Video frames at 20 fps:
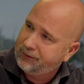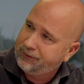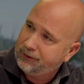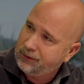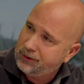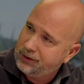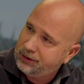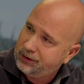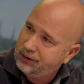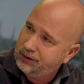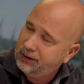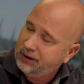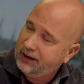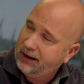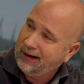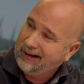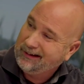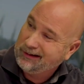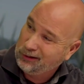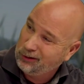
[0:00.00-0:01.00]
version,
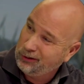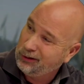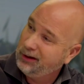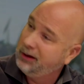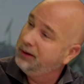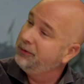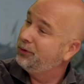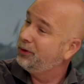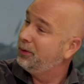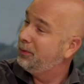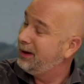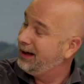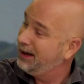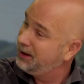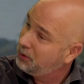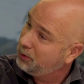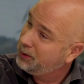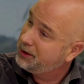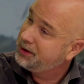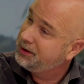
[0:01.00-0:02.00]
it's learning from my
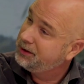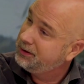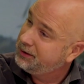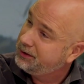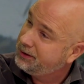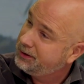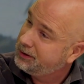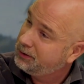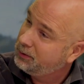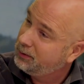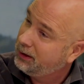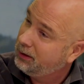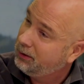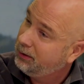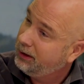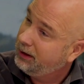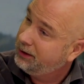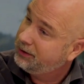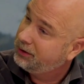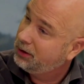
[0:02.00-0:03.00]
questions as
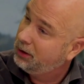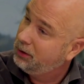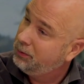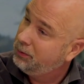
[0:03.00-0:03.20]
well. So